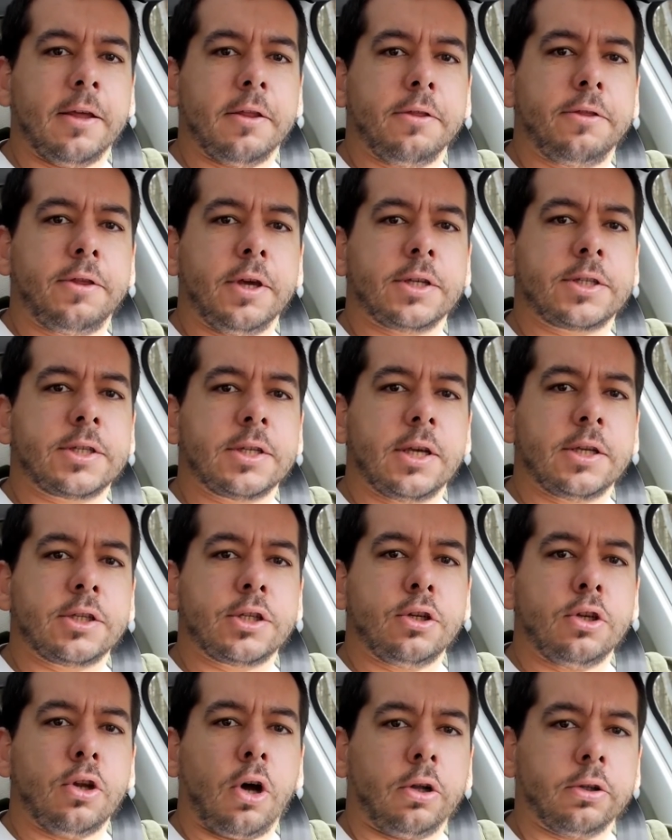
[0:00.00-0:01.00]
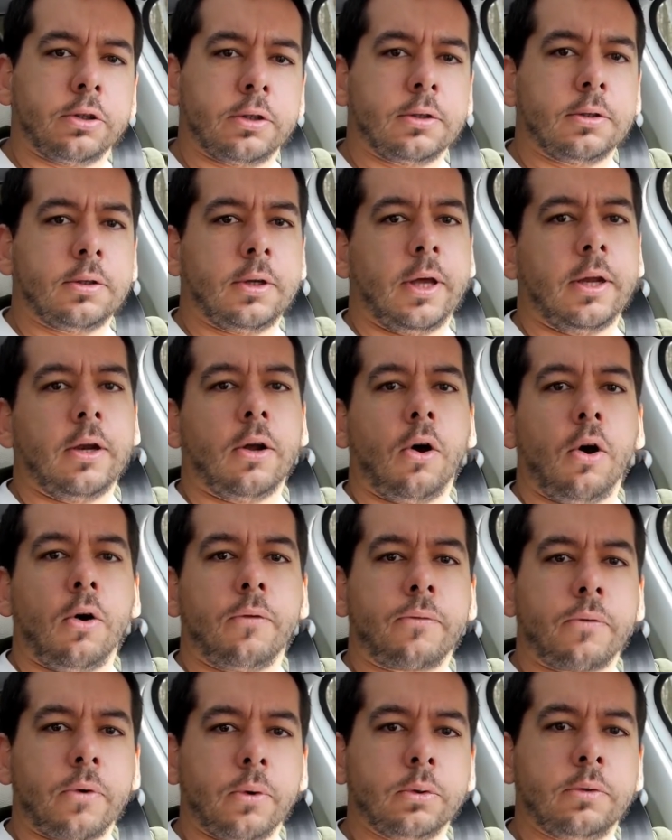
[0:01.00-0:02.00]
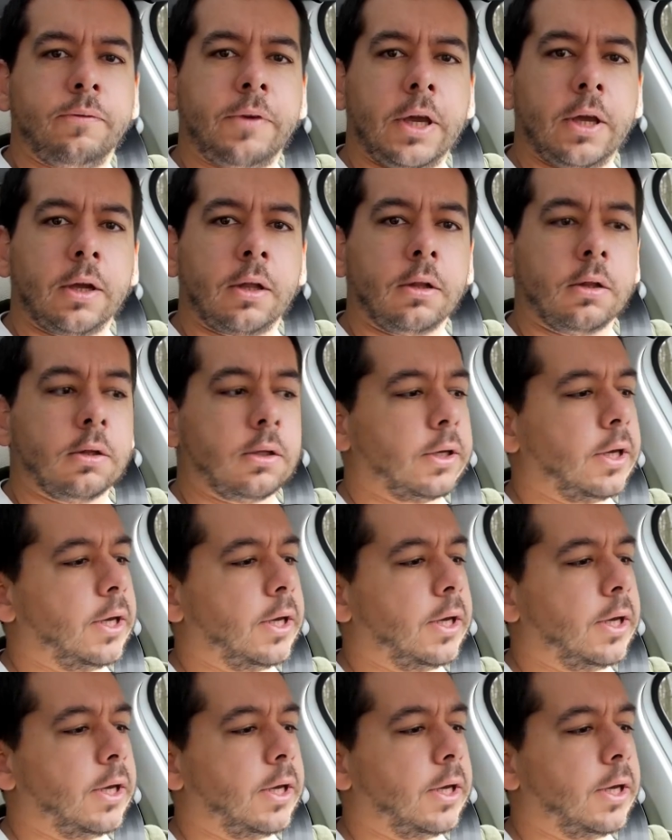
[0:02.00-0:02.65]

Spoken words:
this is not an off-road vehicle.